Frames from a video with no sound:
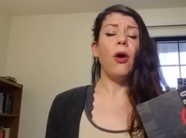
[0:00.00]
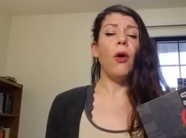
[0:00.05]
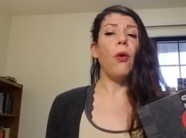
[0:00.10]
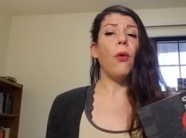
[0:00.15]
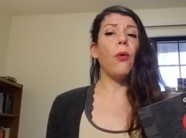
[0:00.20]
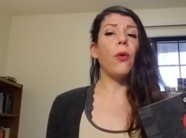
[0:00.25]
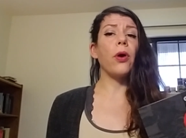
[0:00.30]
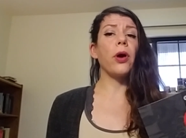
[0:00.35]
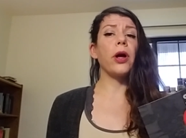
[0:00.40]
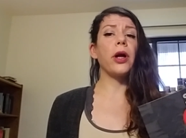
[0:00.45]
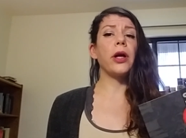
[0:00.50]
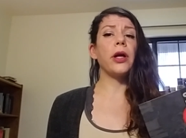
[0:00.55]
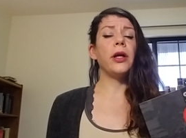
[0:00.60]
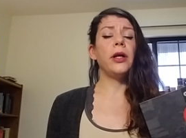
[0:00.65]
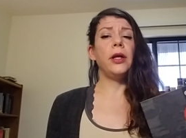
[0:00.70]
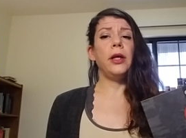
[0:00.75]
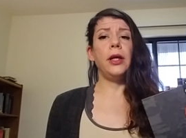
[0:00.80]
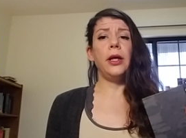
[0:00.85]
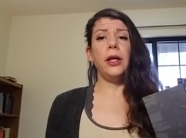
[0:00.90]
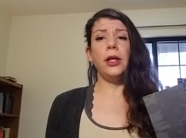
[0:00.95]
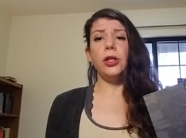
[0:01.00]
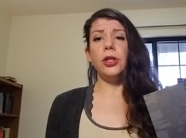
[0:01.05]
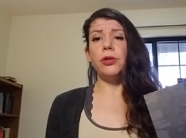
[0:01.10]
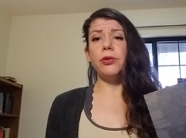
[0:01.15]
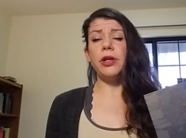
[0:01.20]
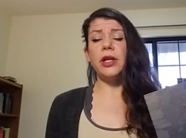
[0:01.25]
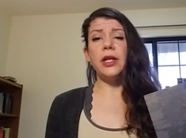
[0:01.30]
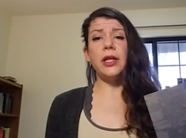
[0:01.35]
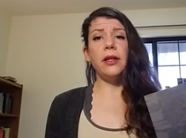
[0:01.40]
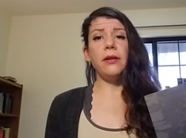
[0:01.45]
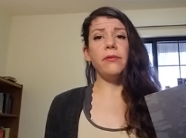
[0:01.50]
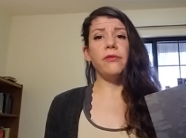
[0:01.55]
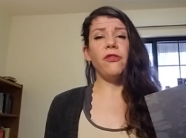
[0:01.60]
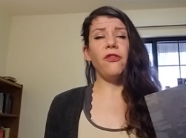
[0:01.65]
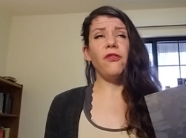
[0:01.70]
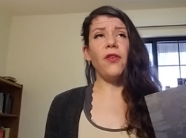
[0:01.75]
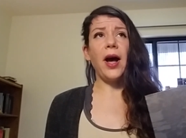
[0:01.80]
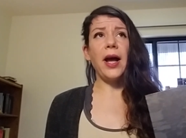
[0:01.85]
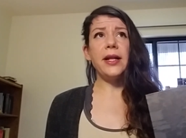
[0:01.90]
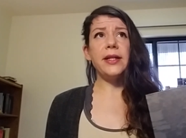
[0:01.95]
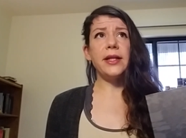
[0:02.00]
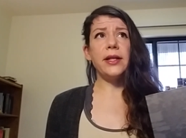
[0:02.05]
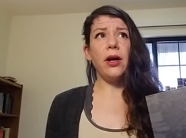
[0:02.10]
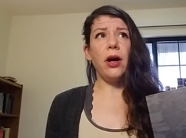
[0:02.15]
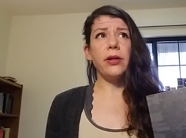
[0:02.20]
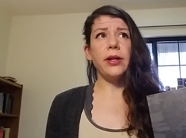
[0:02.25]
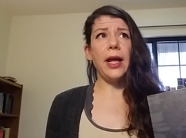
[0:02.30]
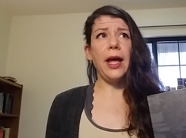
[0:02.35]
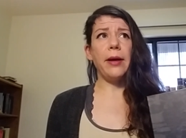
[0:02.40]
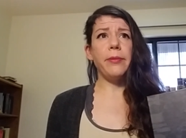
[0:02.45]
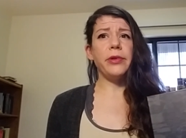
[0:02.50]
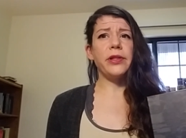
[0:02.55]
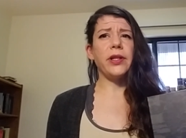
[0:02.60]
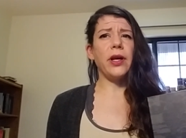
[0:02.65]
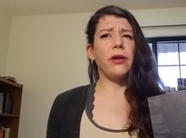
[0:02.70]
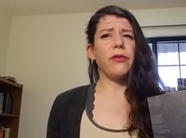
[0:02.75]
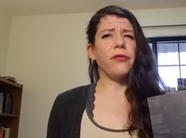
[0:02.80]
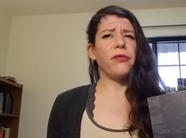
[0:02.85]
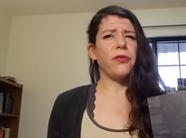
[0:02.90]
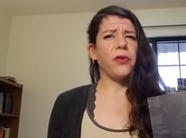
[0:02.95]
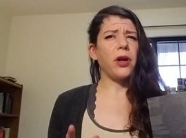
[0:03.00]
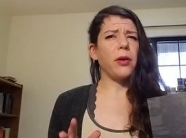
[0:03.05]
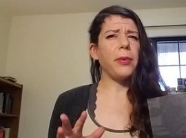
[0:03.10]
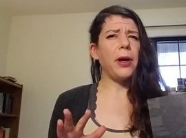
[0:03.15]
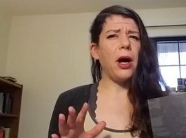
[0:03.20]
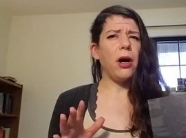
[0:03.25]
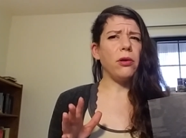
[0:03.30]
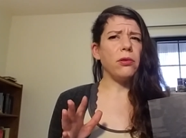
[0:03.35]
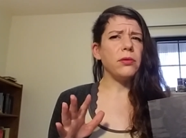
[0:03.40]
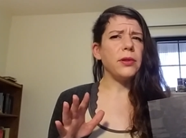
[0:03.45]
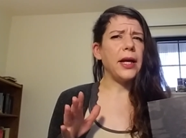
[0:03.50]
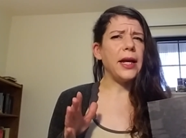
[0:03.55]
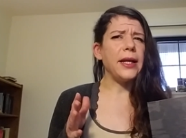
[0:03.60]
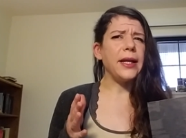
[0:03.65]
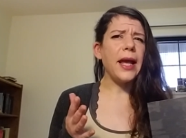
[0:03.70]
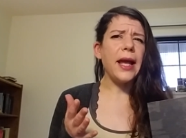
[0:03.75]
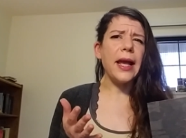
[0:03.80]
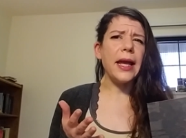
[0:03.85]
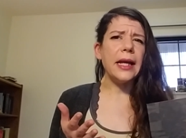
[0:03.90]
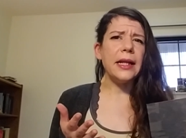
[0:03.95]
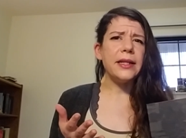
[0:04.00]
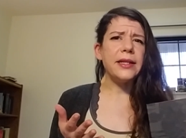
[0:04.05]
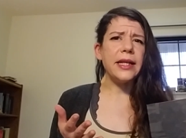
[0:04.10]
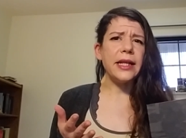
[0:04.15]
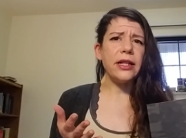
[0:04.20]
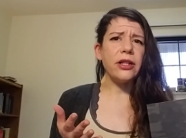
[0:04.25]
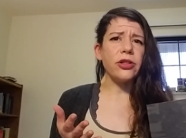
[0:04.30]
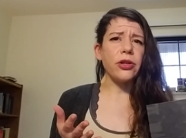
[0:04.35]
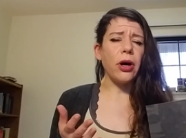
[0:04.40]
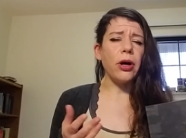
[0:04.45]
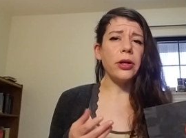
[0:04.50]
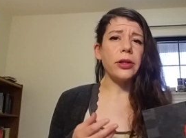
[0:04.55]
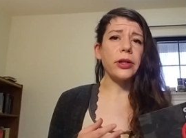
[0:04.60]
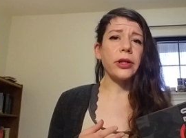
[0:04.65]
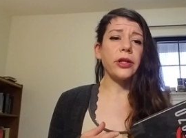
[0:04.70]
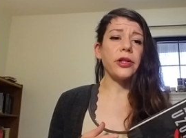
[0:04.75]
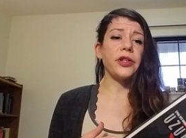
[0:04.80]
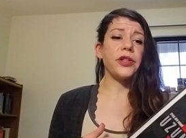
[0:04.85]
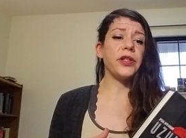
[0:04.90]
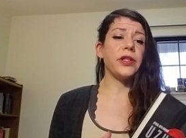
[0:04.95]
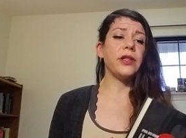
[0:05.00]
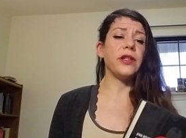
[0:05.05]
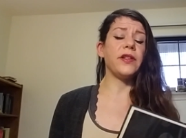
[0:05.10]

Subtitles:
or you can find it on Amazon for about like $18.